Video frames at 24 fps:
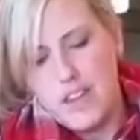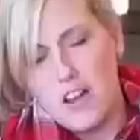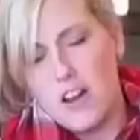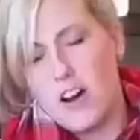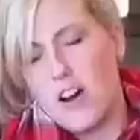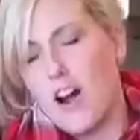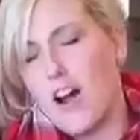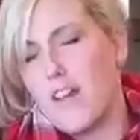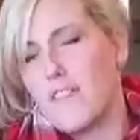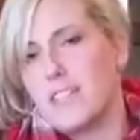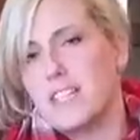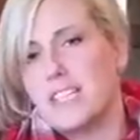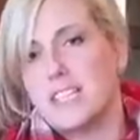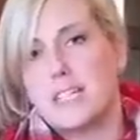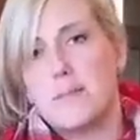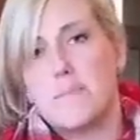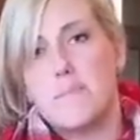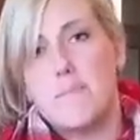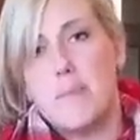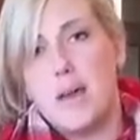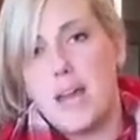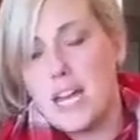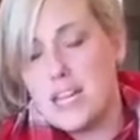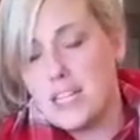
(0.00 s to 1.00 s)
are obviously
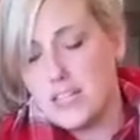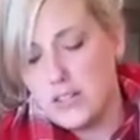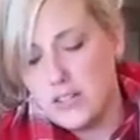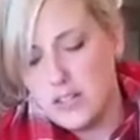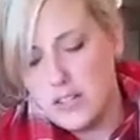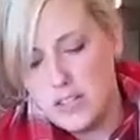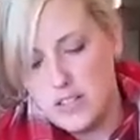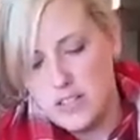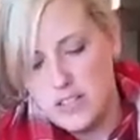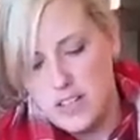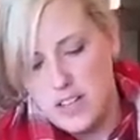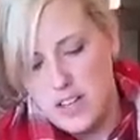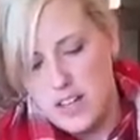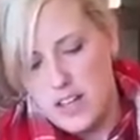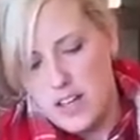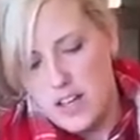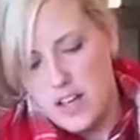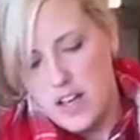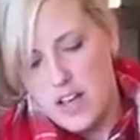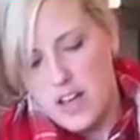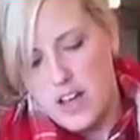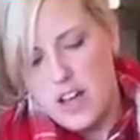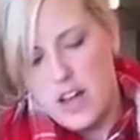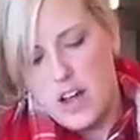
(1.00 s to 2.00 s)
basil,
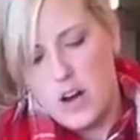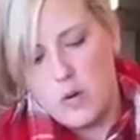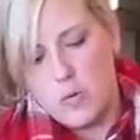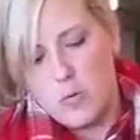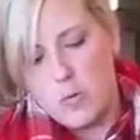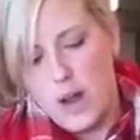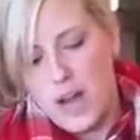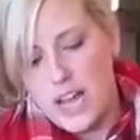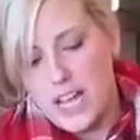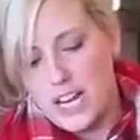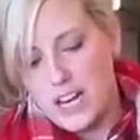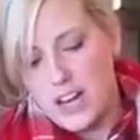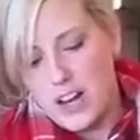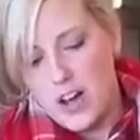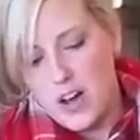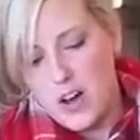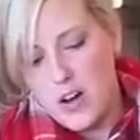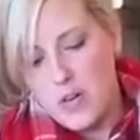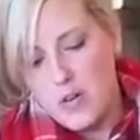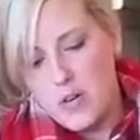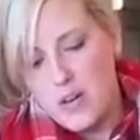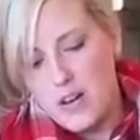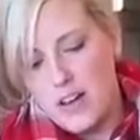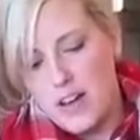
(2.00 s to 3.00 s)

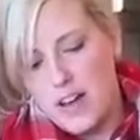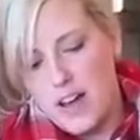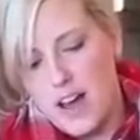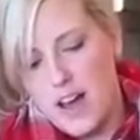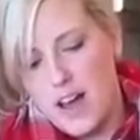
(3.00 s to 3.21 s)
oregano.